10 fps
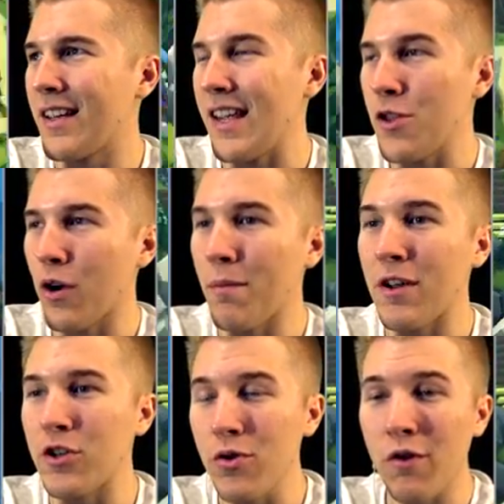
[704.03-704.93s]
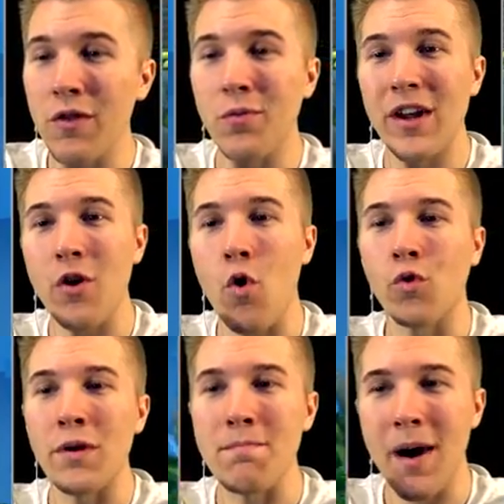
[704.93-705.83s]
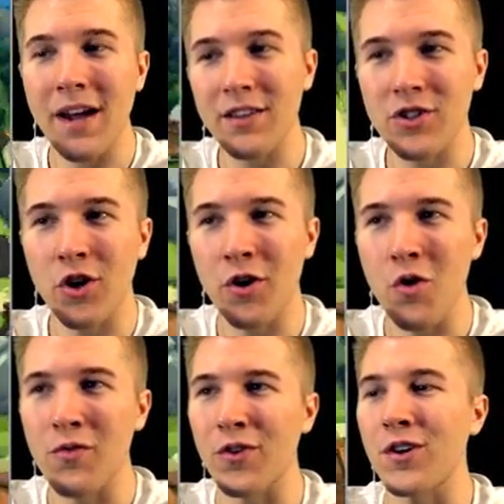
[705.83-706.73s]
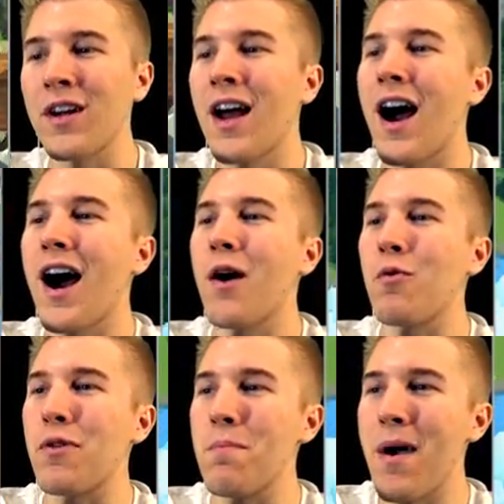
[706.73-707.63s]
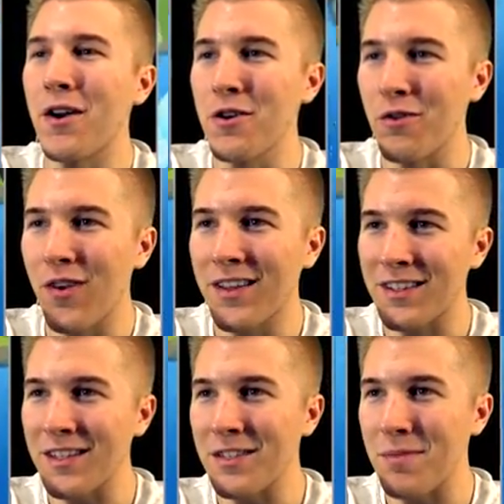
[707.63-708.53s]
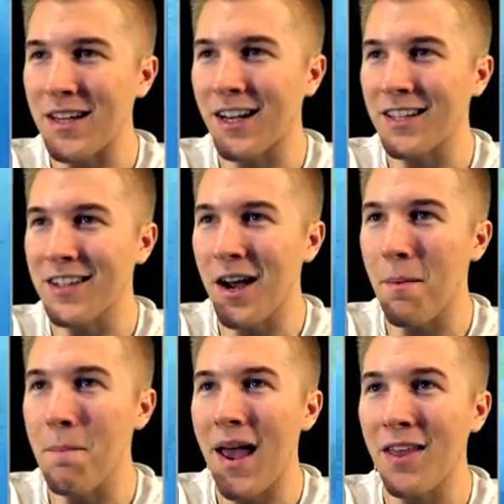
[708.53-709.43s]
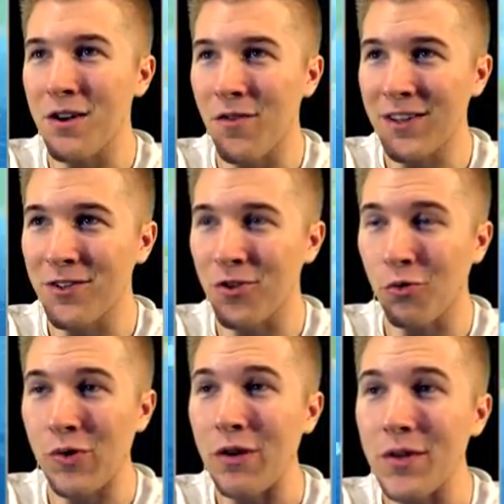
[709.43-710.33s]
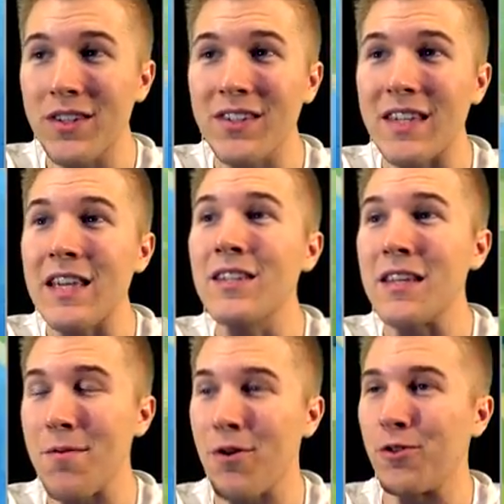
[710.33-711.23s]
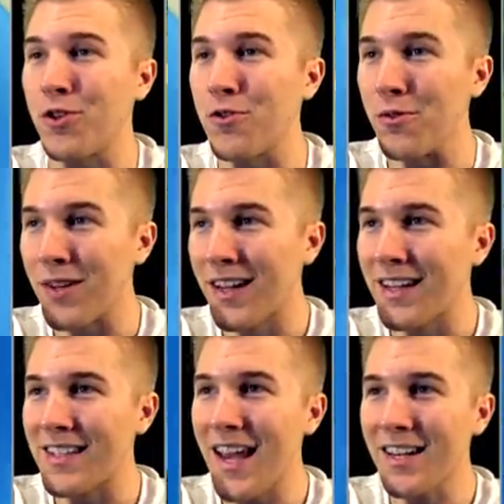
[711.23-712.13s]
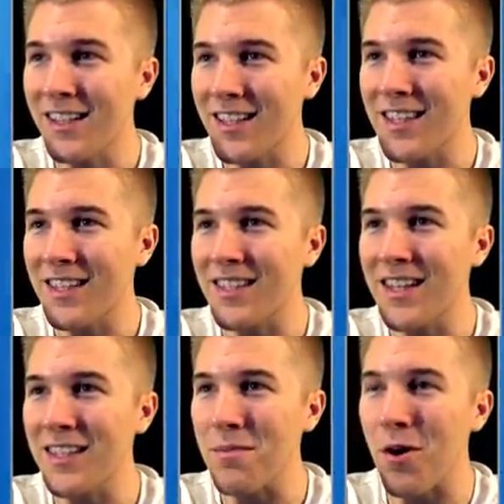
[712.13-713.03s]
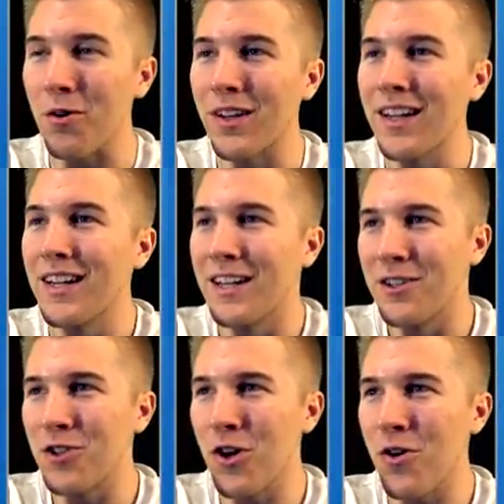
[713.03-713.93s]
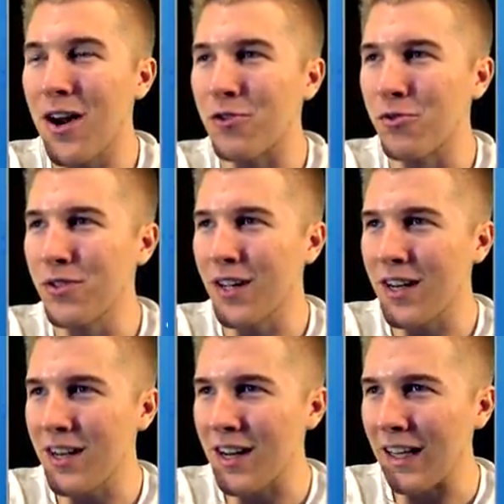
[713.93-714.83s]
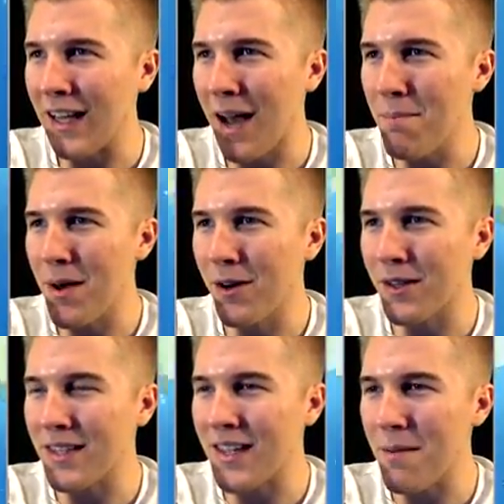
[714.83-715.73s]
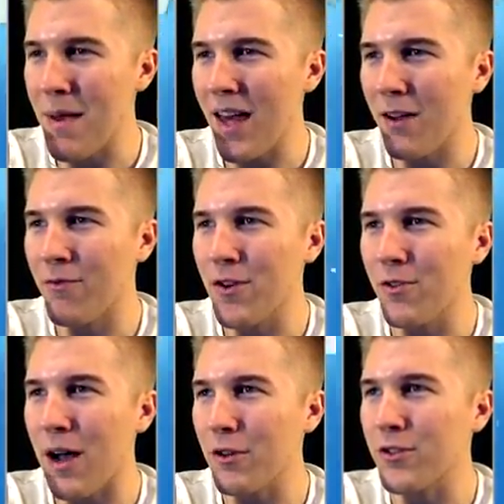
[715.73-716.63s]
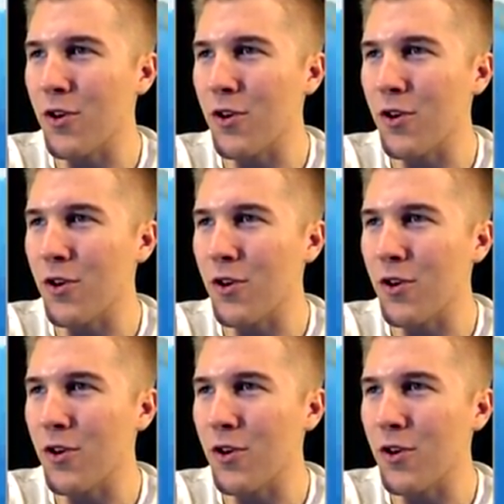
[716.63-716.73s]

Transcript: Either I'm going to do it over the break or we might start over uh, with better defenses because, uh, man, the defenses are real. This is easy mode, too. Technically, this is easy mode. So uh, Drew's going to need to get a lot better at this game. Man, I feel I was